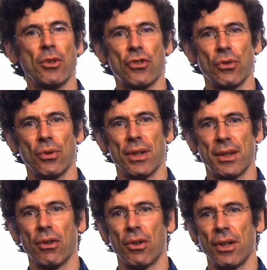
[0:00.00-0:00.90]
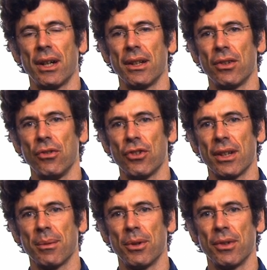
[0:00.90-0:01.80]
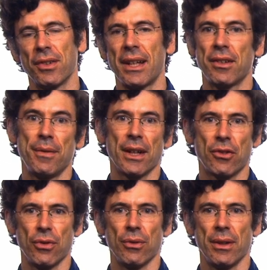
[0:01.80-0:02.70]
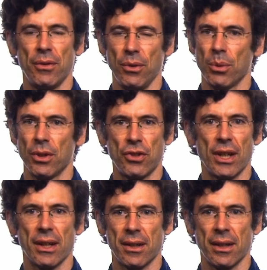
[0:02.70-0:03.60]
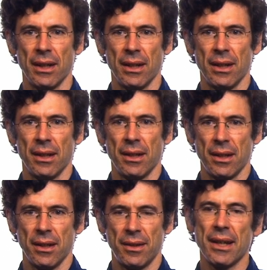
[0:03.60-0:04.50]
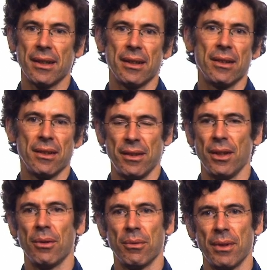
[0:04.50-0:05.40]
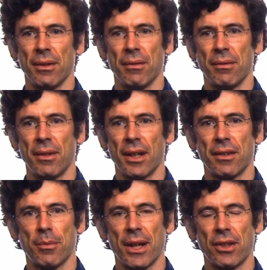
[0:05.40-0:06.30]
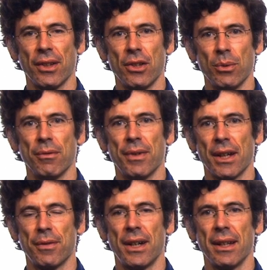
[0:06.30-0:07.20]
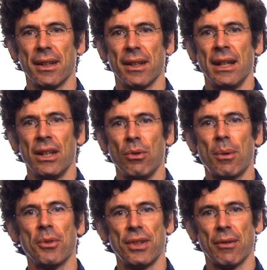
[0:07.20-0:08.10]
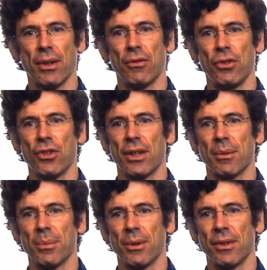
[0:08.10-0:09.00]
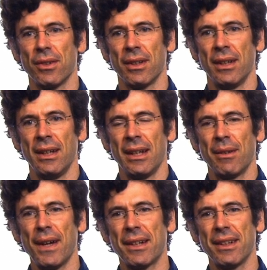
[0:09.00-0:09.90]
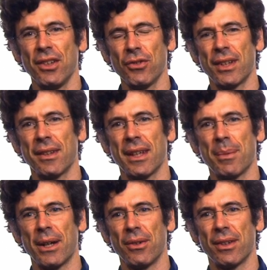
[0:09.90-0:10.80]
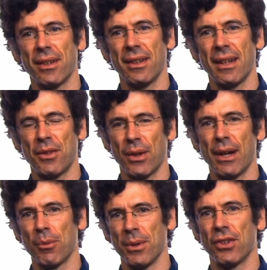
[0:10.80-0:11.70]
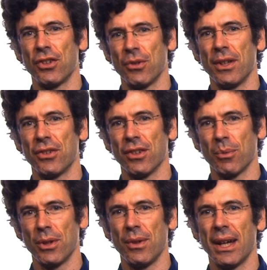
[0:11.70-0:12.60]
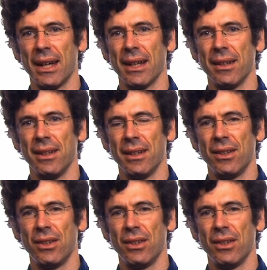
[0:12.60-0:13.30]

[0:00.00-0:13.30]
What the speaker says: almost sure that there are not two giant components, and that's in fact true. If you were to check data and not speculate, you would in fact find that you almost never have two giant components. In fact, it's interesting to think about, have there ever been situations where you had